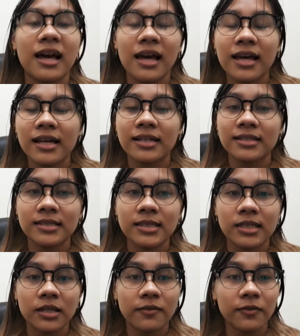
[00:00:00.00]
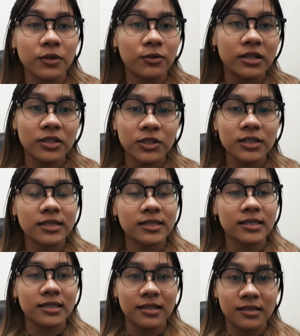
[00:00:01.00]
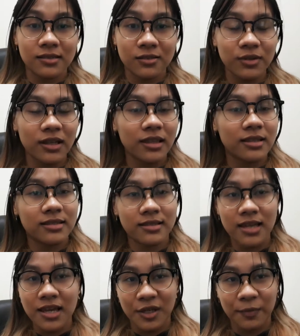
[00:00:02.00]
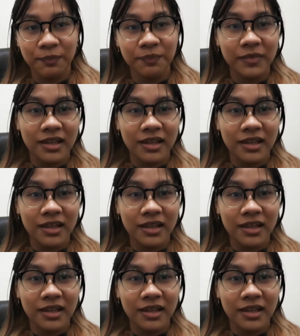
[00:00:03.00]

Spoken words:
and if you're interested in doing the same,